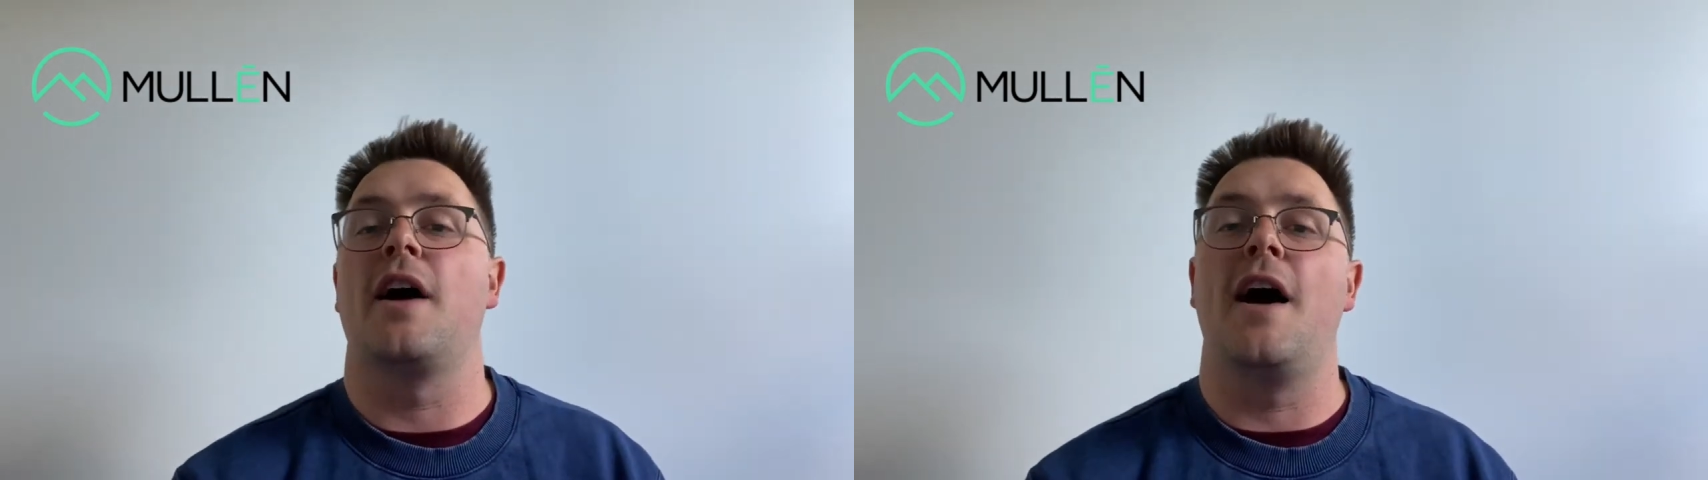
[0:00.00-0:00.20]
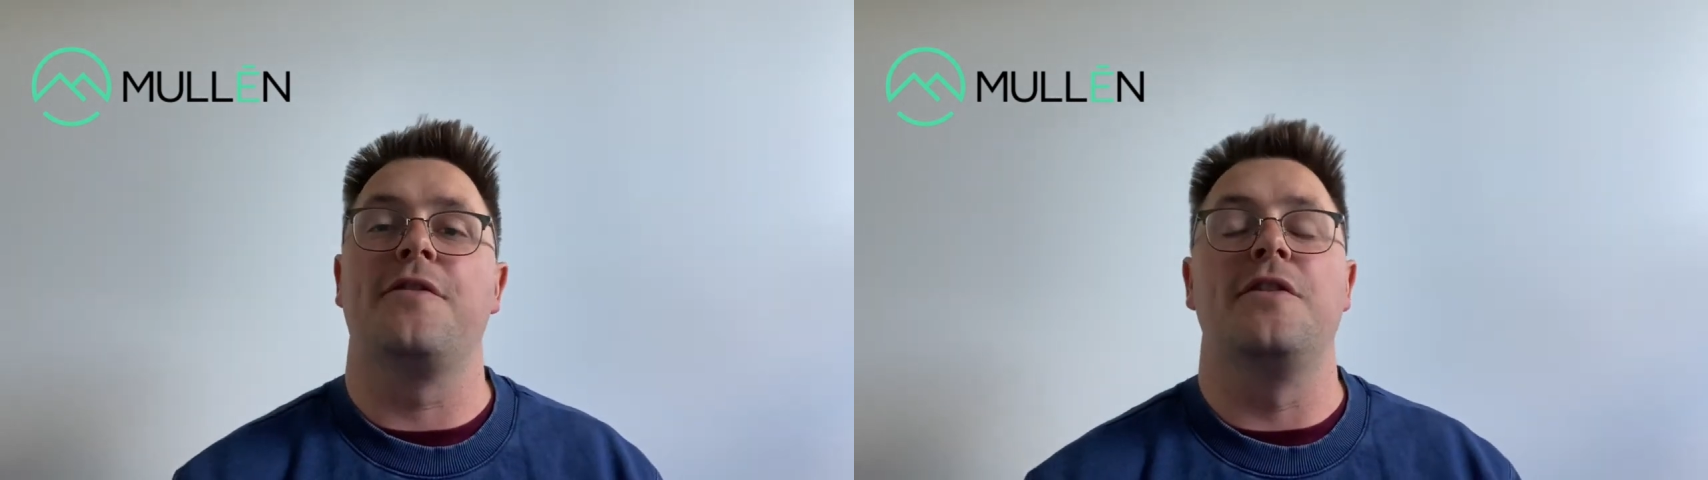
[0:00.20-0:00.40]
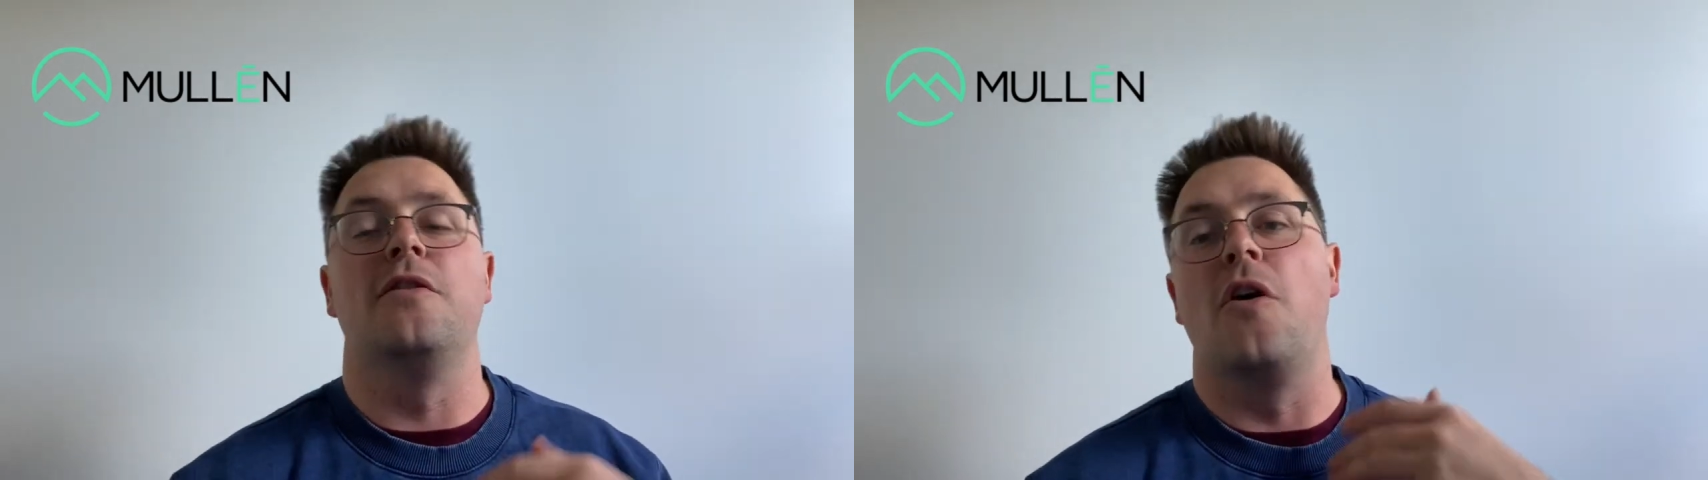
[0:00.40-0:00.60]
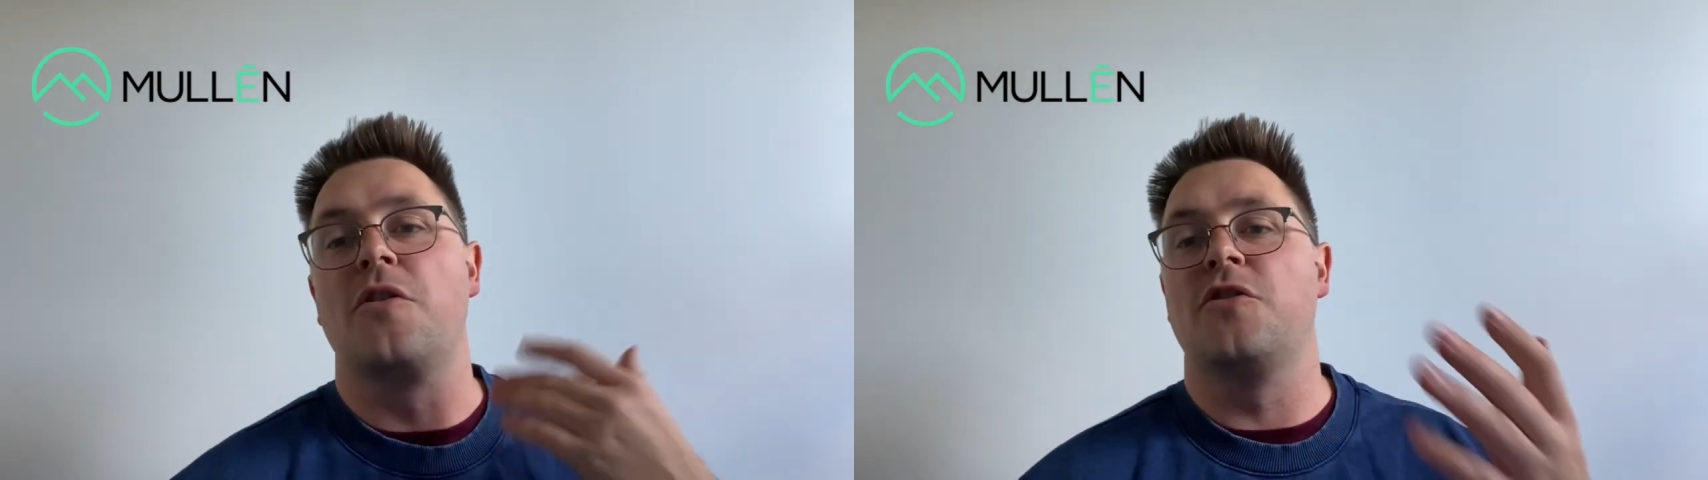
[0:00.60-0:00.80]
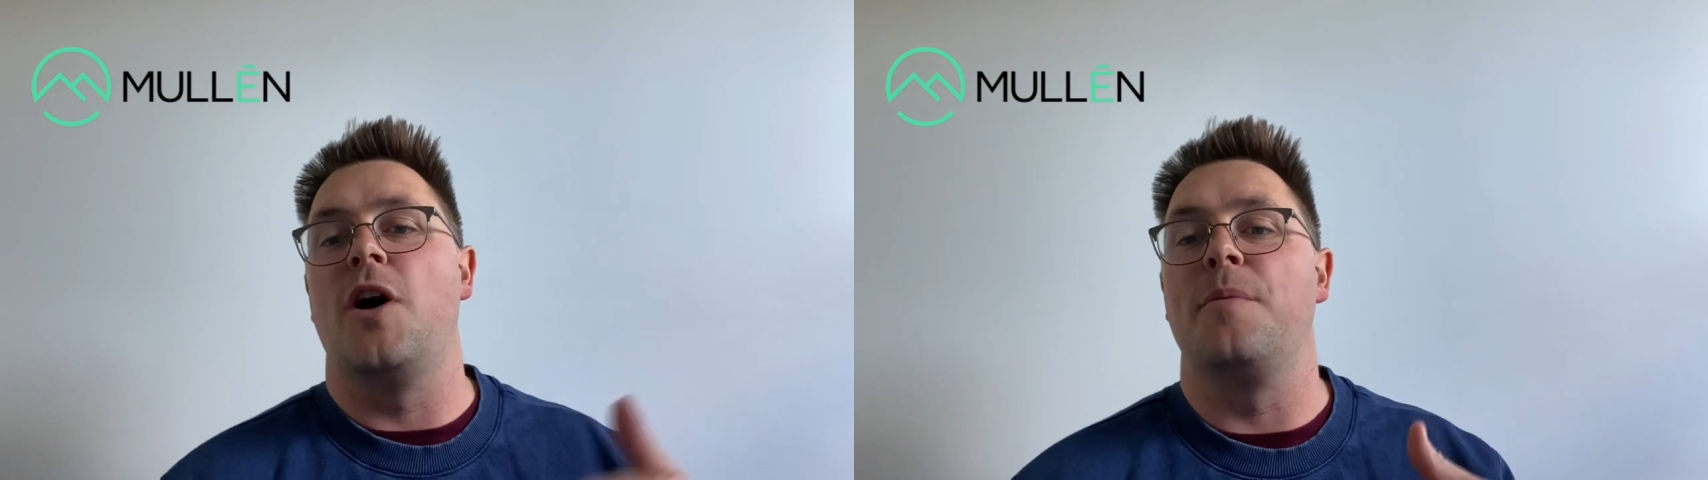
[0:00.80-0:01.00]
after a
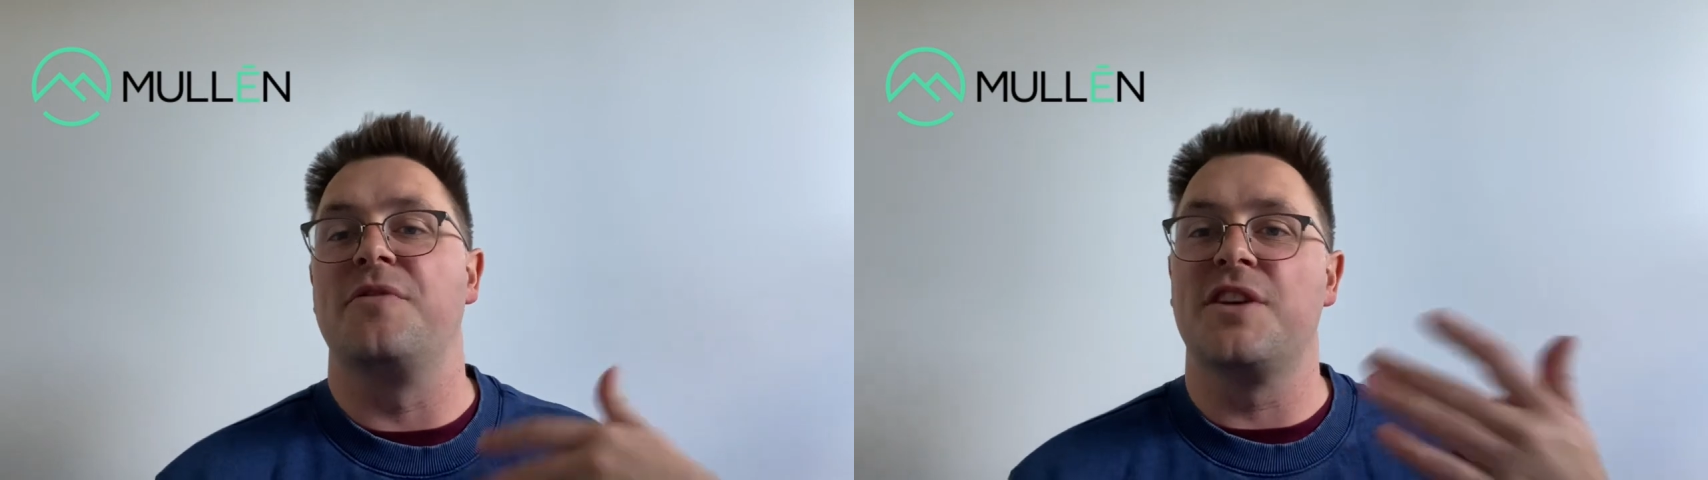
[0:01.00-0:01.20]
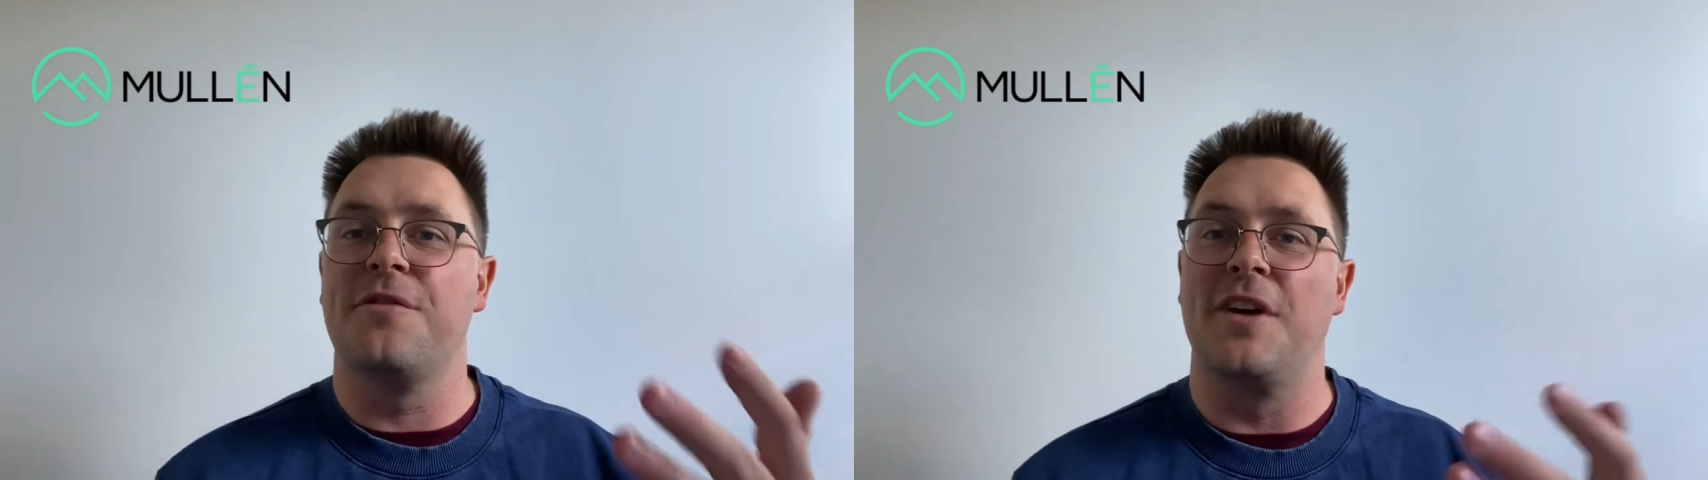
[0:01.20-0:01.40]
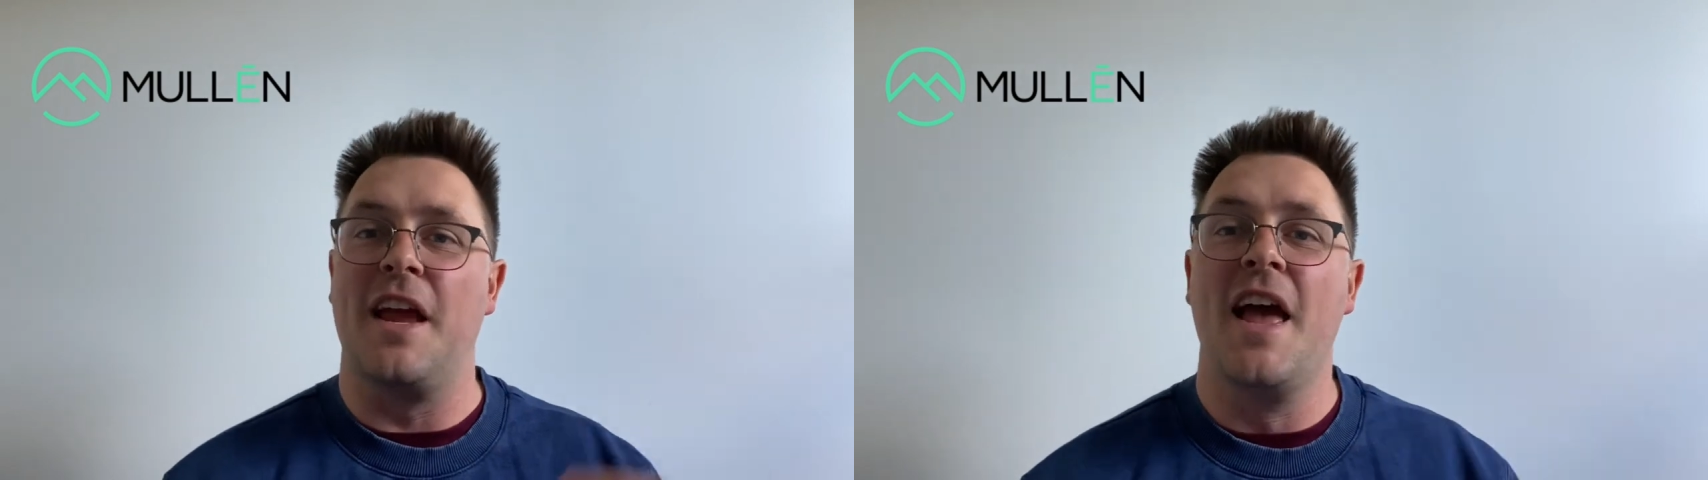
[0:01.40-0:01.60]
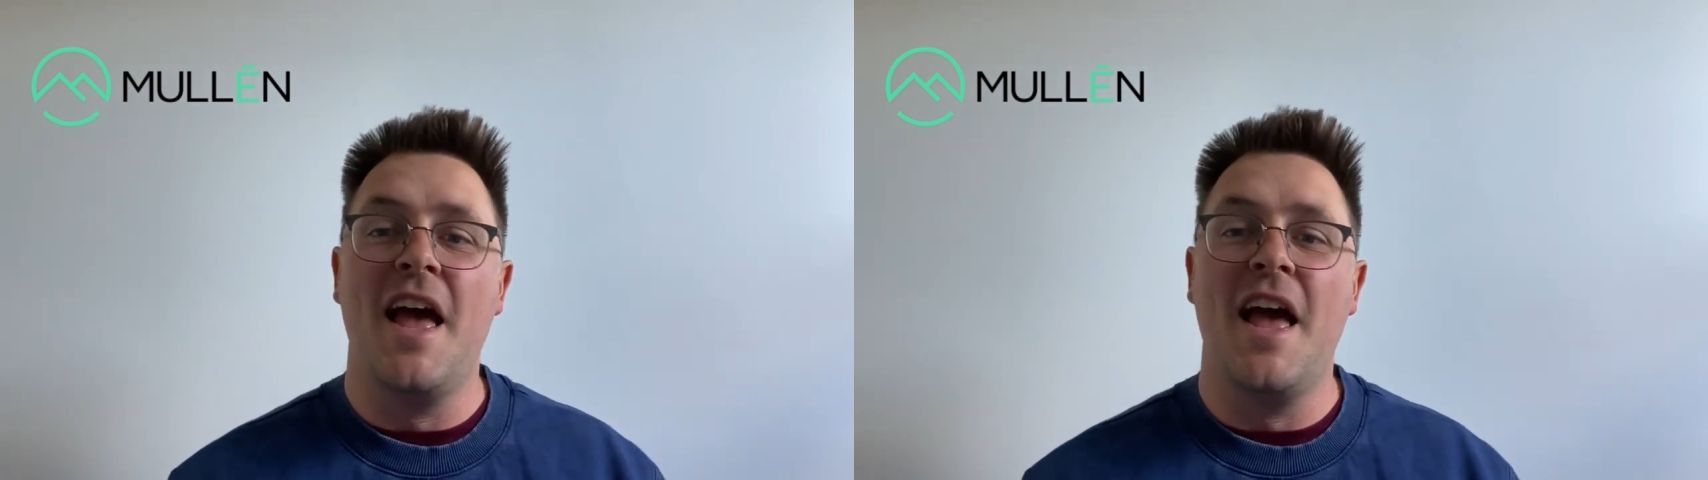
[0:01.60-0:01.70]
long time of suffering?